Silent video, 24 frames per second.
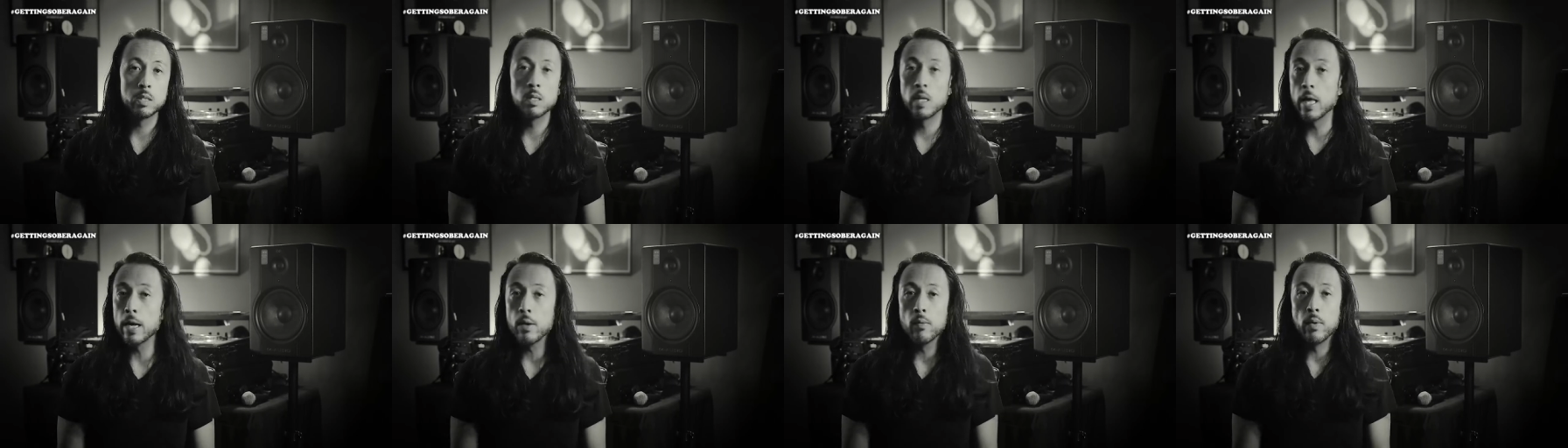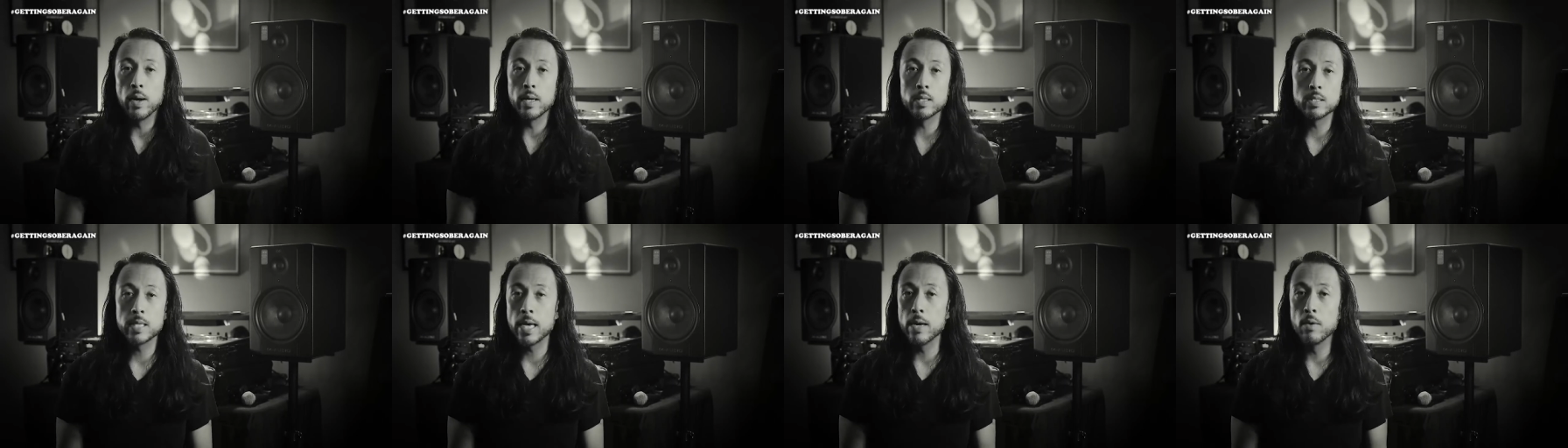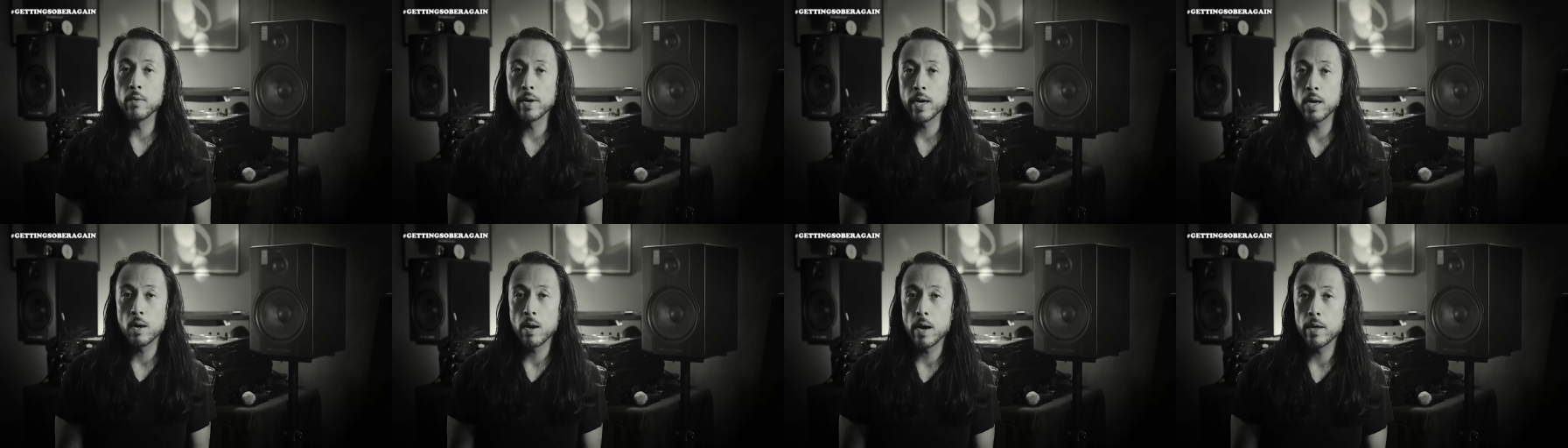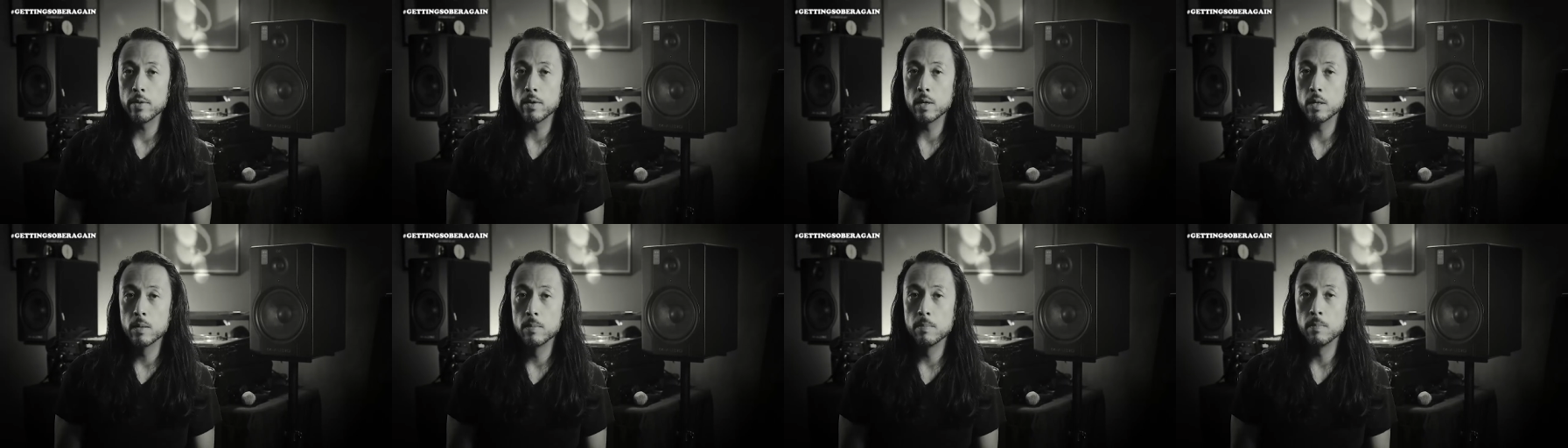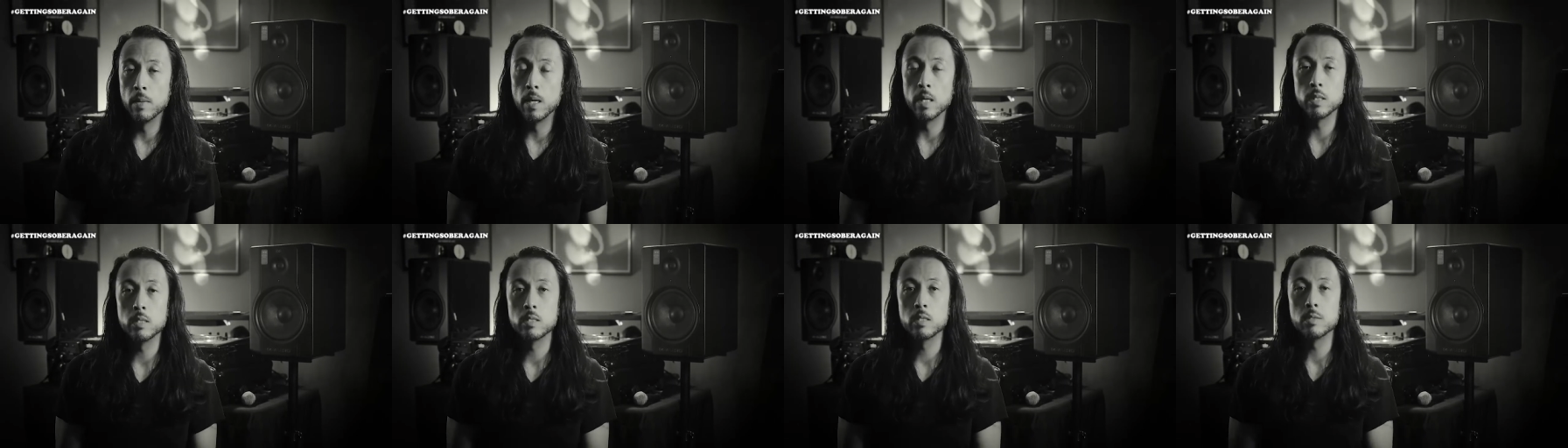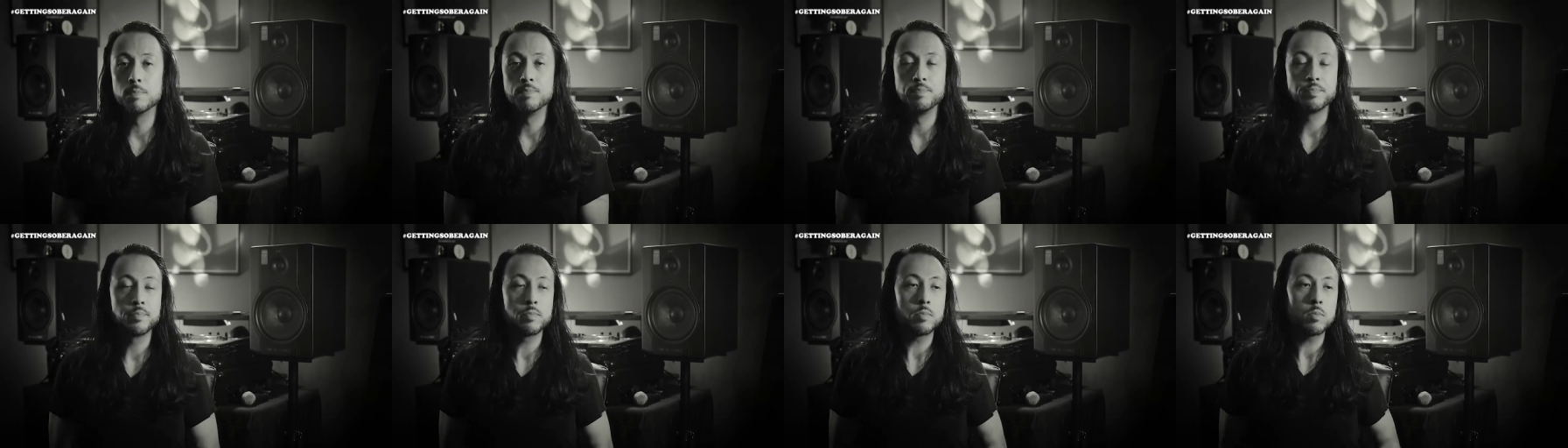Likewise, I don't care either. But
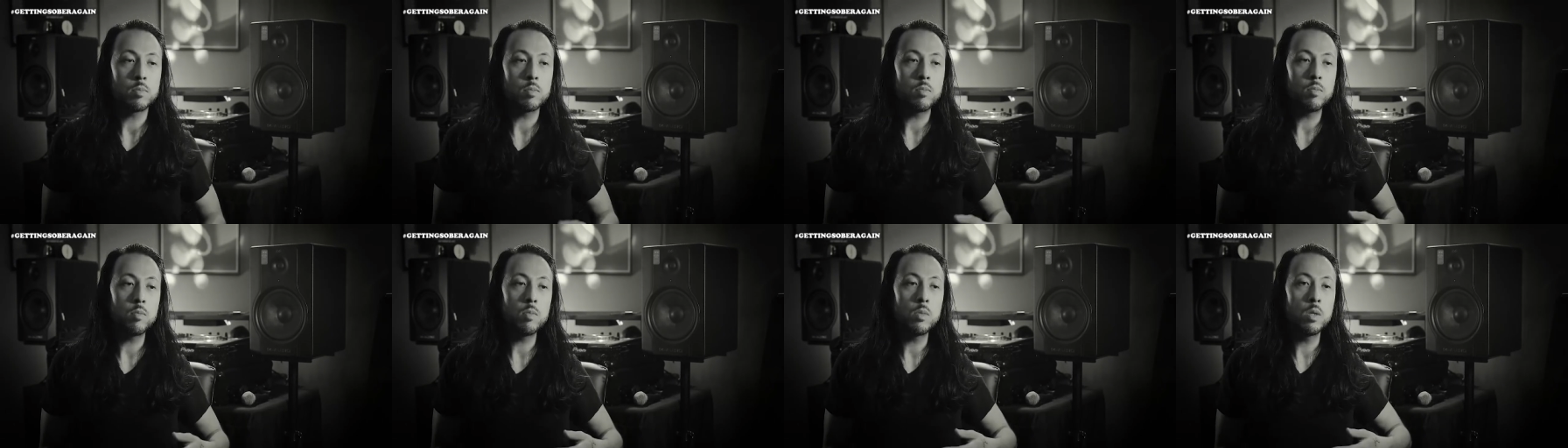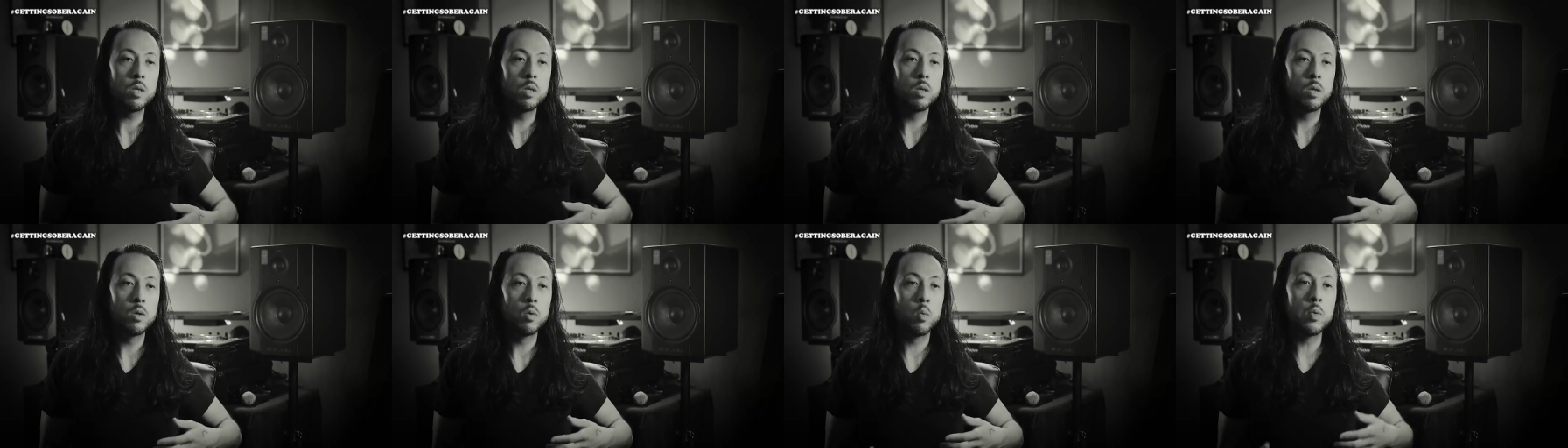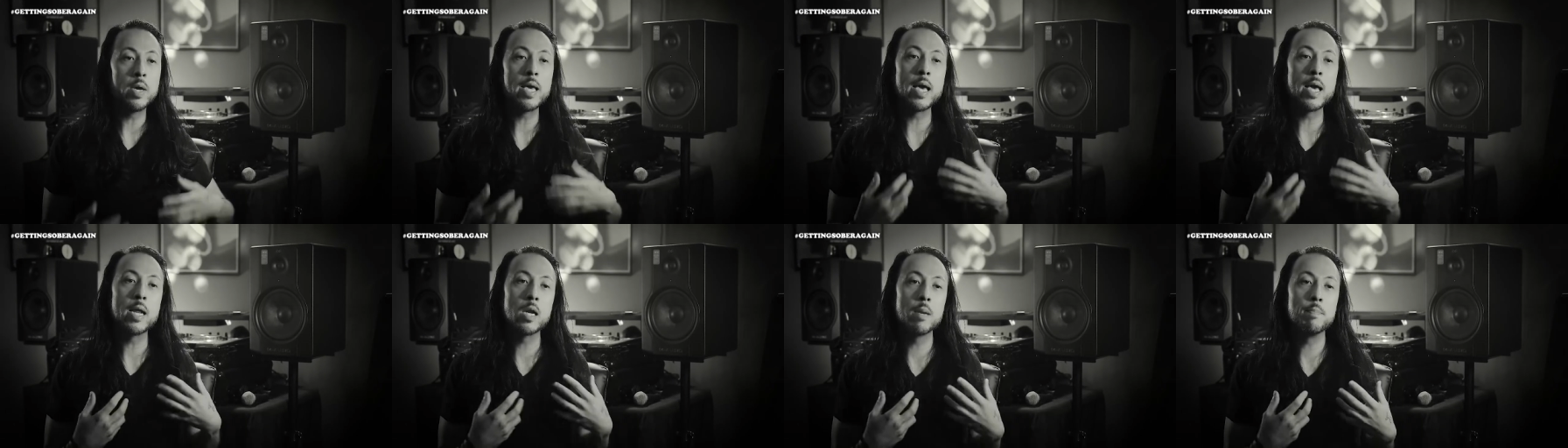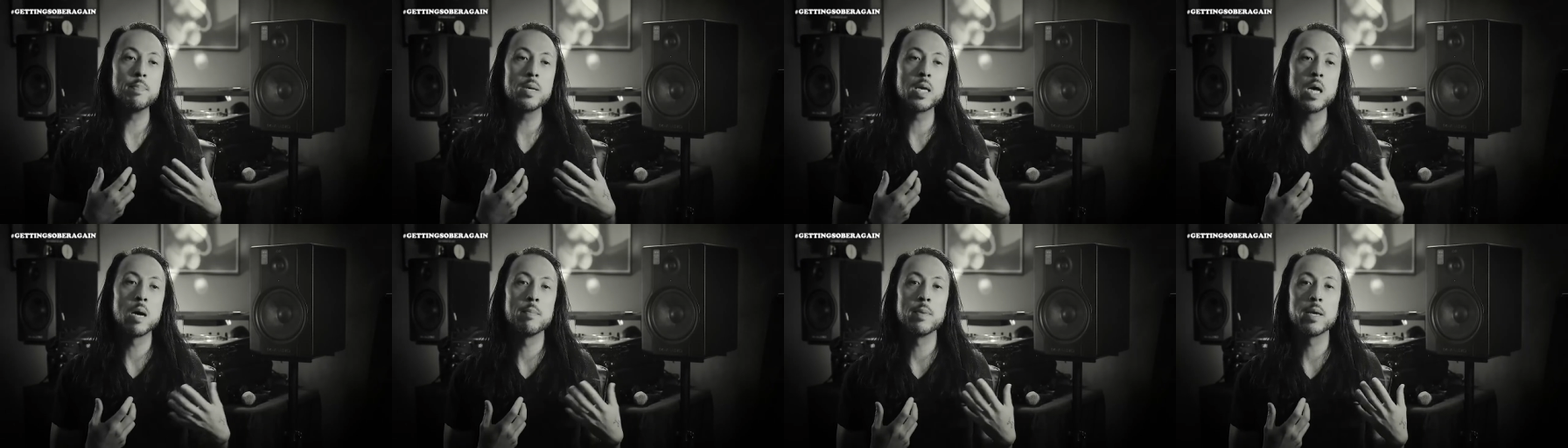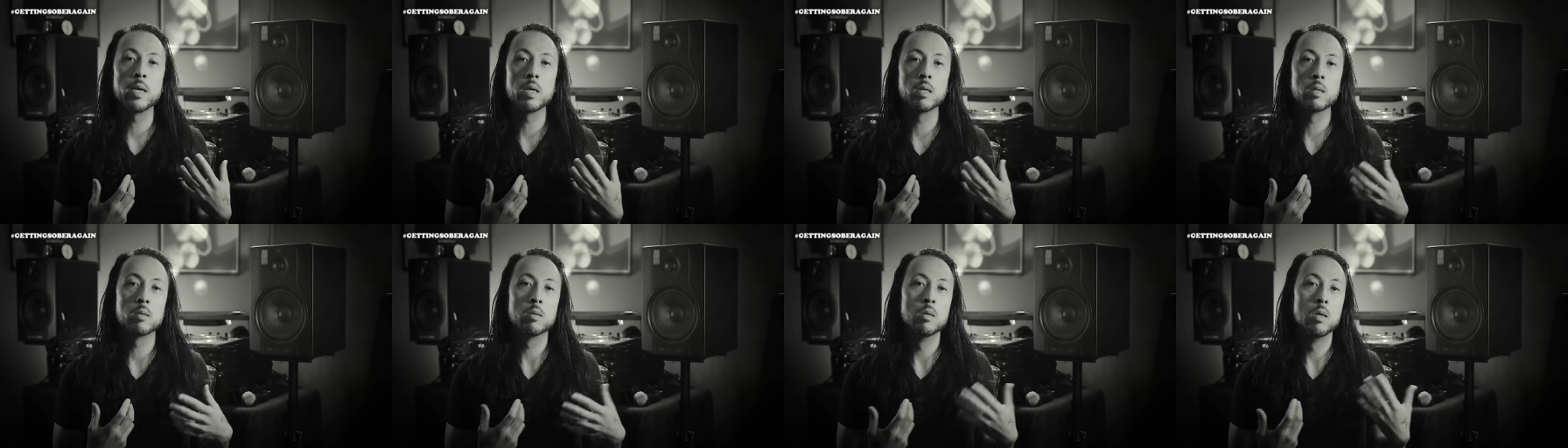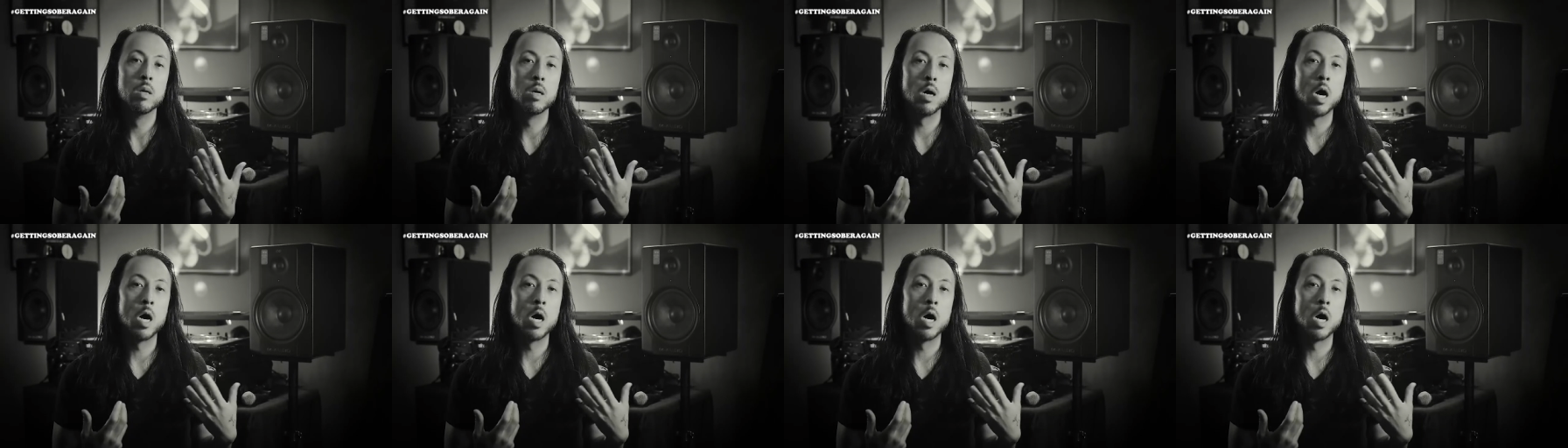we end up becoming